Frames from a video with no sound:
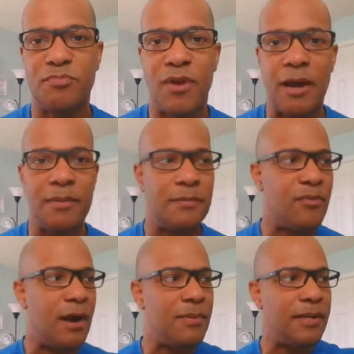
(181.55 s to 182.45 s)

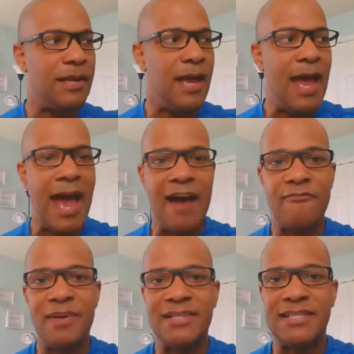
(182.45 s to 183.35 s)
property
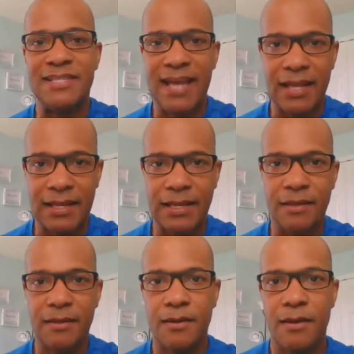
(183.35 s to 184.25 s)
have been
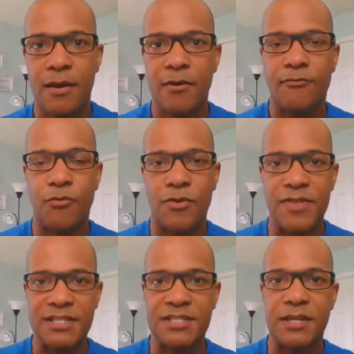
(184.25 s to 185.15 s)
selling for
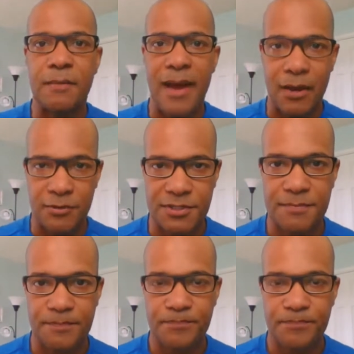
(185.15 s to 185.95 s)
this amount.